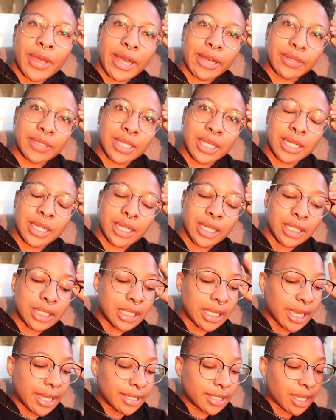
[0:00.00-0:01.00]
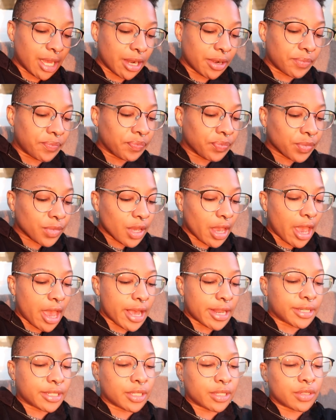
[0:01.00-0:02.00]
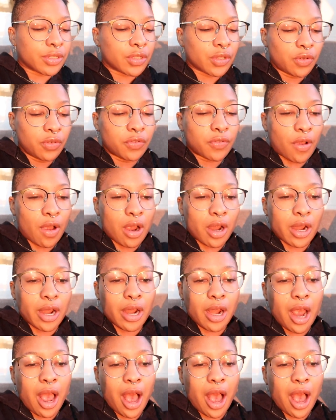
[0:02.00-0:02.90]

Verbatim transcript: the house that needed to get done. And so far,